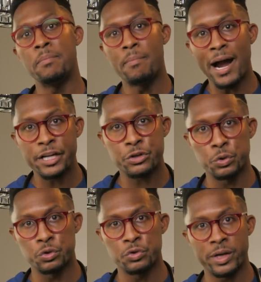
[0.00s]
in my
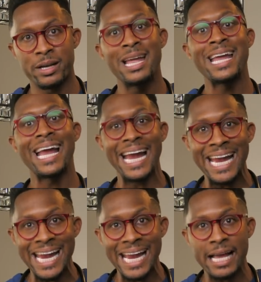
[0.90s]
children
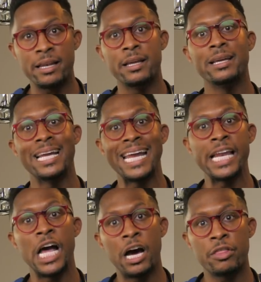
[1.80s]
and
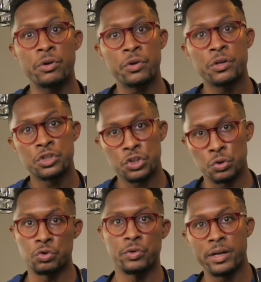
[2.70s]
in other
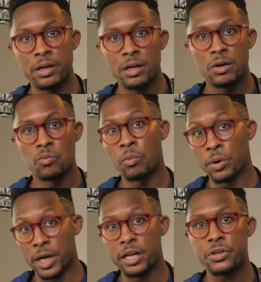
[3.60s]
children. What
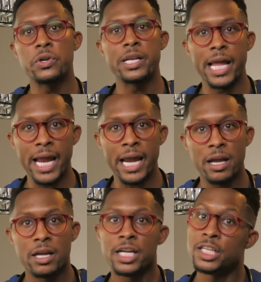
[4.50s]
we're gonna do
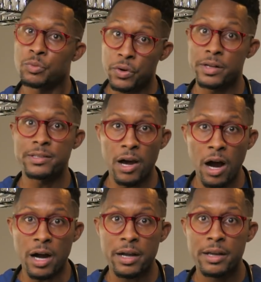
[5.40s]
today is we're gonna
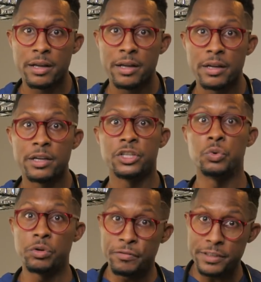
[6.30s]
talk
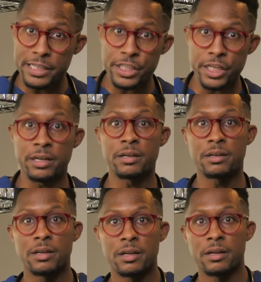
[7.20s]
to a physician
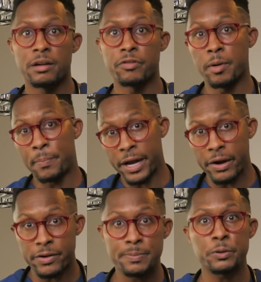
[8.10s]
from a
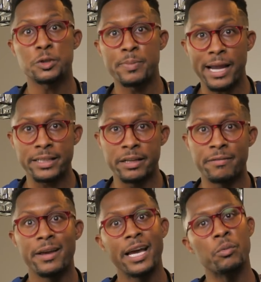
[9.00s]
parent's
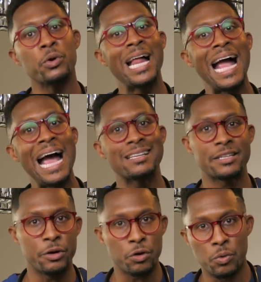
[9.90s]
perspective, and we're gonna
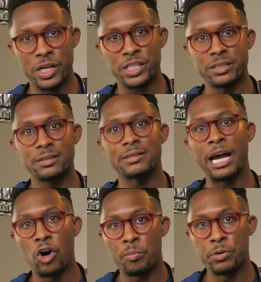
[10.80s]
ask their questions.
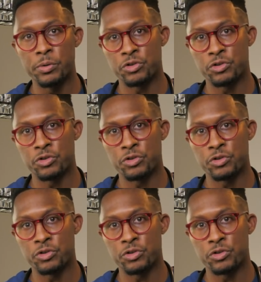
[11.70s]
I hope you